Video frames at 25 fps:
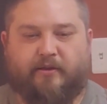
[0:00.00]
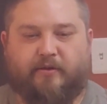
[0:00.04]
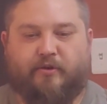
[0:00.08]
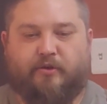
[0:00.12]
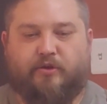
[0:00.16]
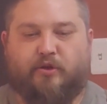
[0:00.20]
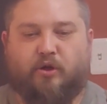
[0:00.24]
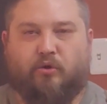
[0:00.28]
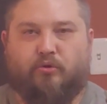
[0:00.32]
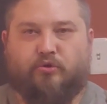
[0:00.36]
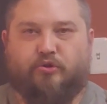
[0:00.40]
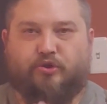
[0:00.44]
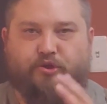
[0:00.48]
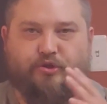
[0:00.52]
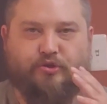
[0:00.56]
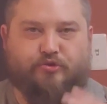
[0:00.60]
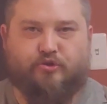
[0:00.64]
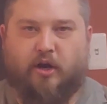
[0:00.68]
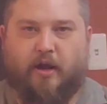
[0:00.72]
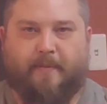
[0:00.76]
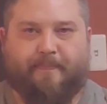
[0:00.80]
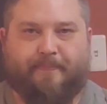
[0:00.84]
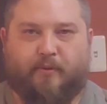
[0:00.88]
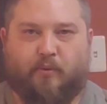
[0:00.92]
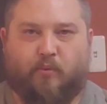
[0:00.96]
You don't
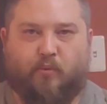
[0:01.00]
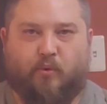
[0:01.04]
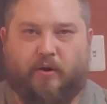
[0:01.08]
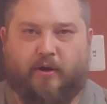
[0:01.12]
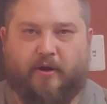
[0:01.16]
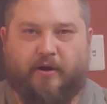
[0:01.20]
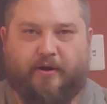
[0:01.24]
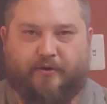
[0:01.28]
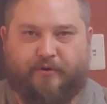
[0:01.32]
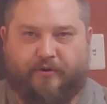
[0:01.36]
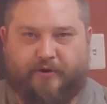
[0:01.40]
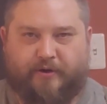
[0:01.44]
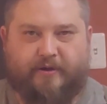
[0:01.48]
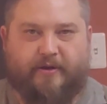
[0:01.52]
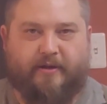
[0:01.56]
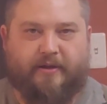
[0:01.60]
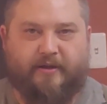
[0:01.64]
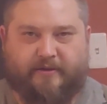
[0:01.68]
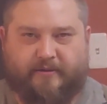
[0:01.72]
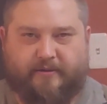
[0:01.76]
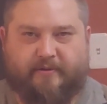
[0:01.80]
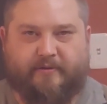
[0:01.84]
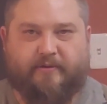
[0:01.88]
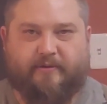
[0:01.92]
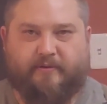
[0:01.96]
just drop the
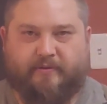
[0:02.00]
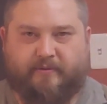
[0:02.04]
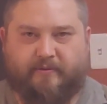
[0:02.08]
100.